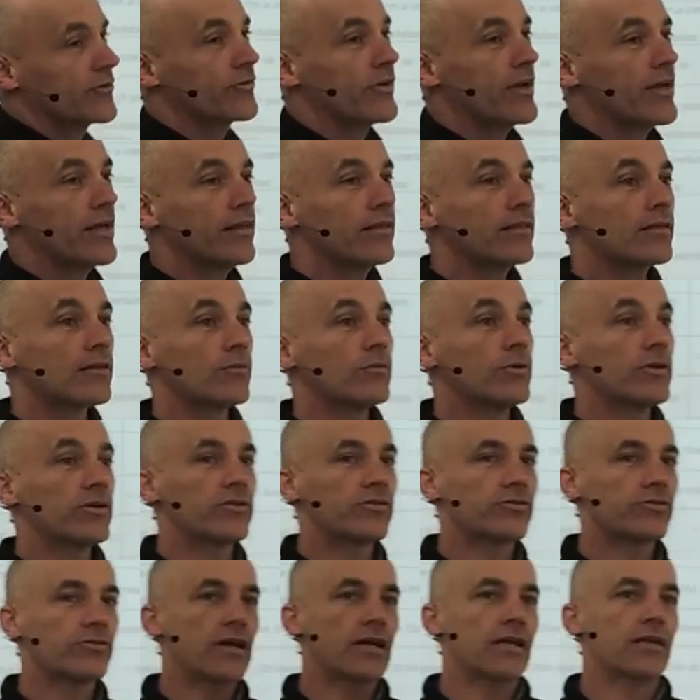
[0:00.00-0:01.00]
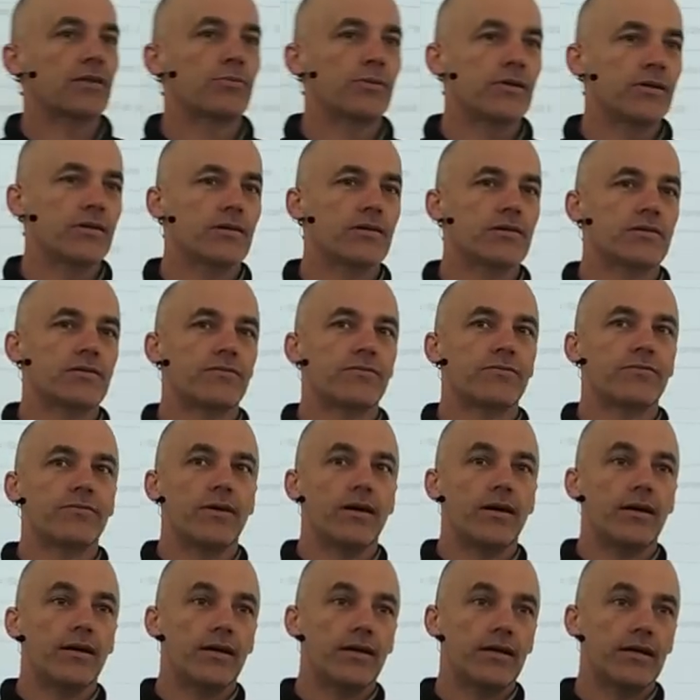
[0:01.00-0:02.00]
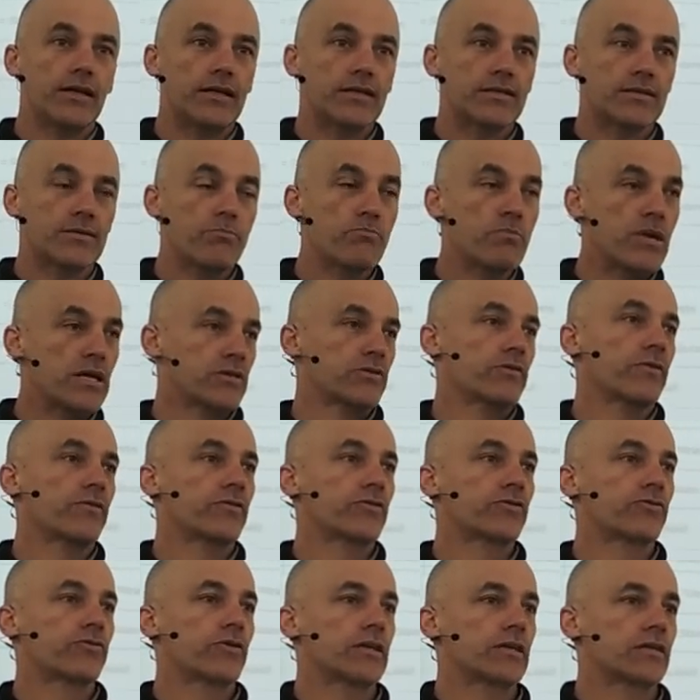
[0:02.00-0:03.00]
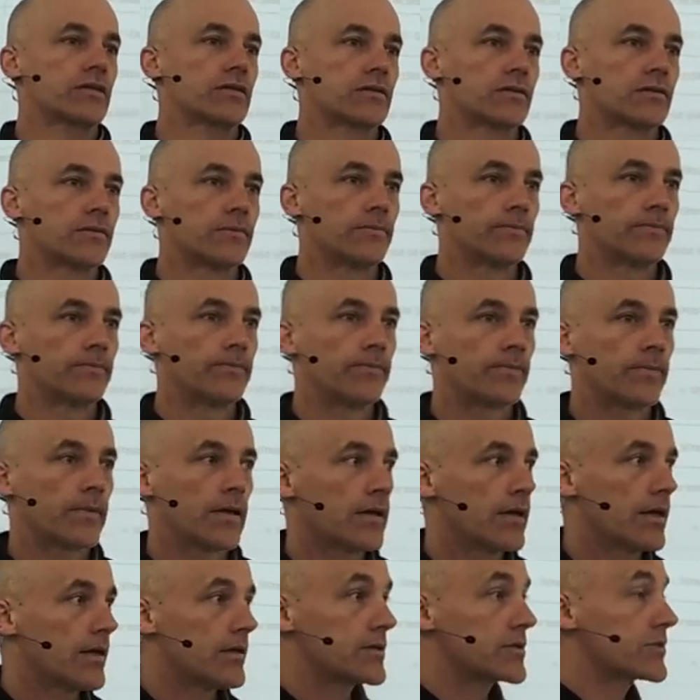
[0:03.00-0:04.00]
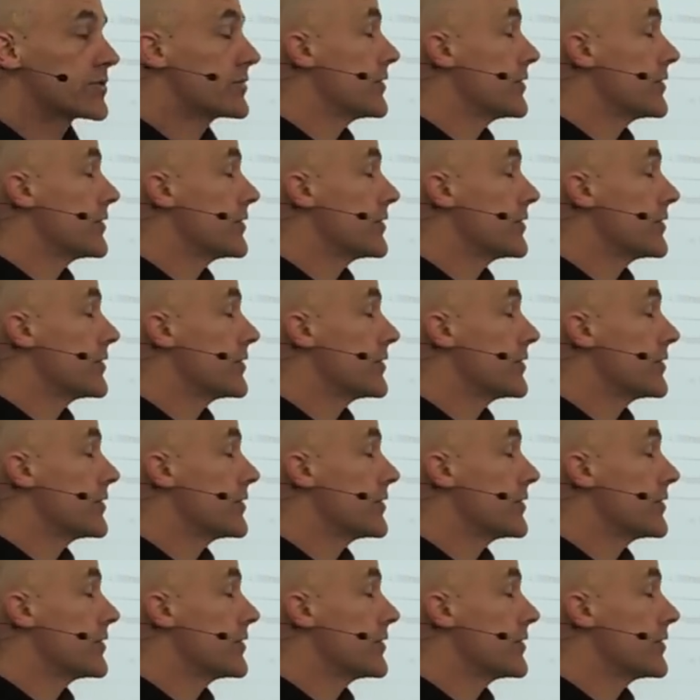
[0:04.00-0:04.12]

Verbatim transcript: strength, the word strength we use uh, is a measure of stress. And